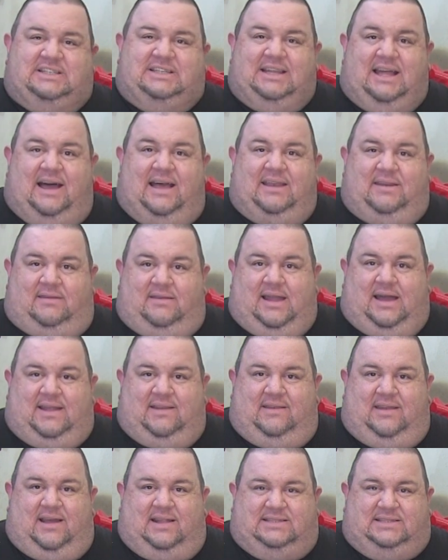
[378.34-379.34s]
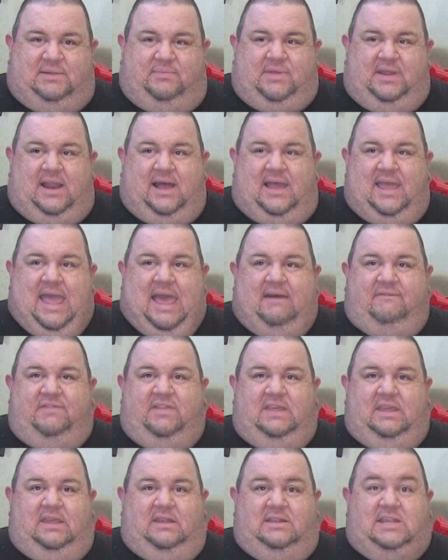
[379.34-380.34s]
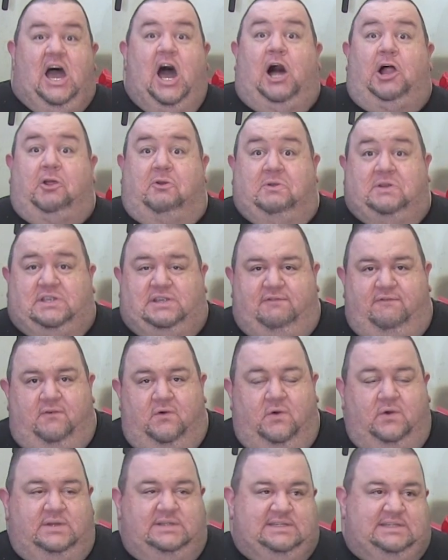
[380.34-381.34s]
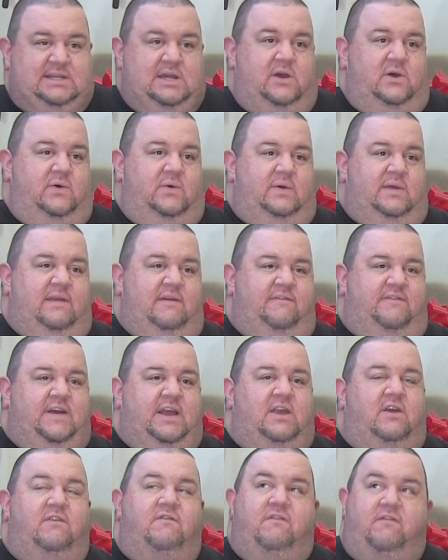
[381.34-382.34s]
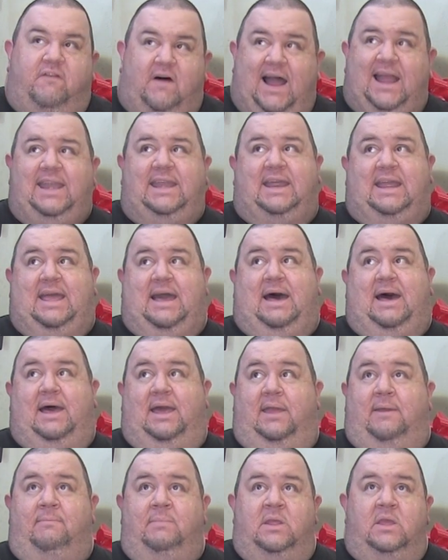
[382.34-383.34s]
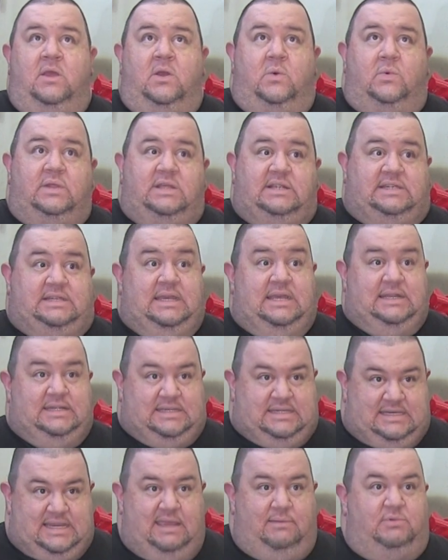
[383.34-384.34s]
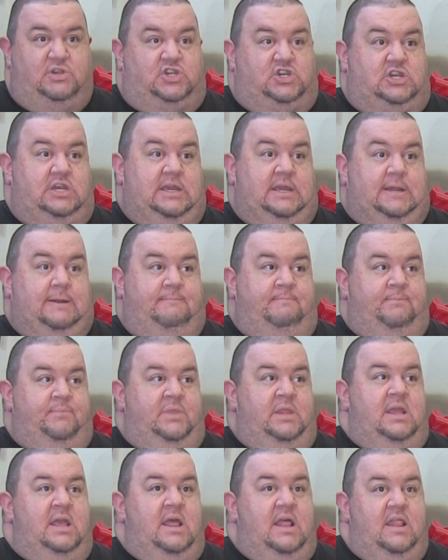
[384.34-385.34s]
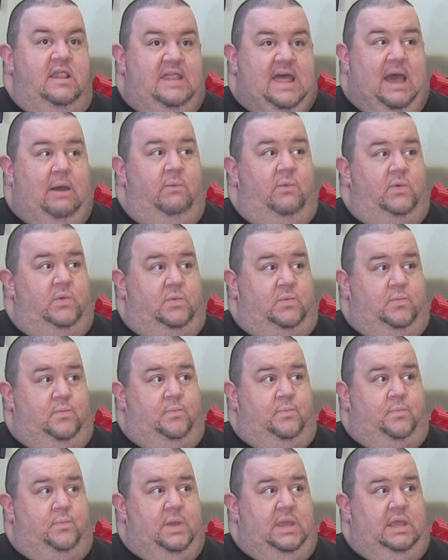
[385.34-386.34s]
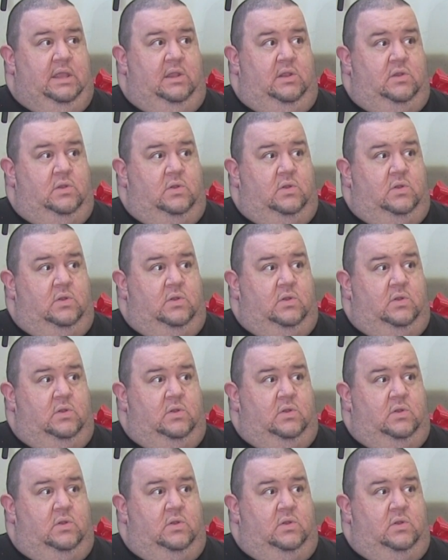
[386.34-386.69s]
not something I have the tolerance for. So if I could find a guy with a CNC machine, that would be...